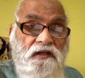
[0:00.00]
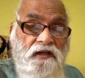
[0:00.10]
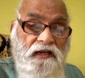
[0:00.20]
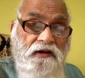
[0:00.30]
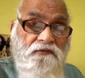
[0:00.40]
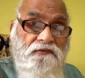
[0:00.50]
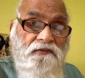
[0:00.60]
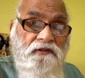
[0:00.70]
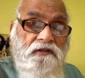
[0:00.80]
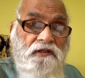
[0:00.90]
Love
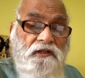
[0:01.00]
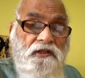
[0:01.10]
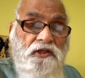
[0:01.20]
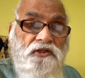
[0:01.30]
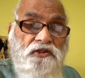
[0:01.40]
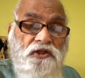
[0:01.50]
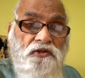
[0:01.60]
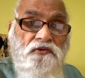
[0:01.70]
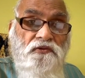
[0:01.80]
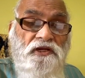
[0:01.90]
is the
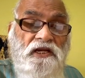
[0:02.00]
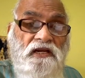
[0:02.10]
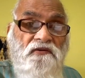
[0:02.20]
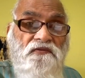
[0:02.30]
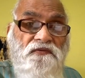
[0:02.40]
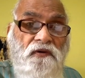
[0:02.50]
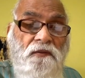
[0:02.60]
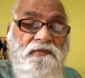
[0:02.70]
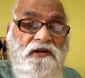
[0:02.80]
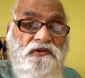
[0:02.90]
union of
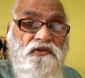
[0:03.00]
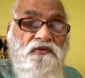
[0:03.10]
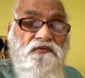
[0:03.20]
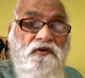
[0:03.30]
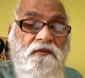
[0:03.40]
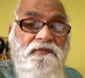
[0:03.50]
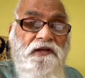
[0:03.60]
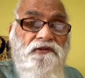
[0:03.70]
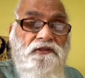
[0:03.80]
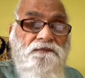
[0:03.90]
formless to
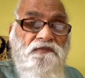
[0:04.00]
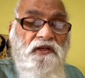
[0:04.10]
formless.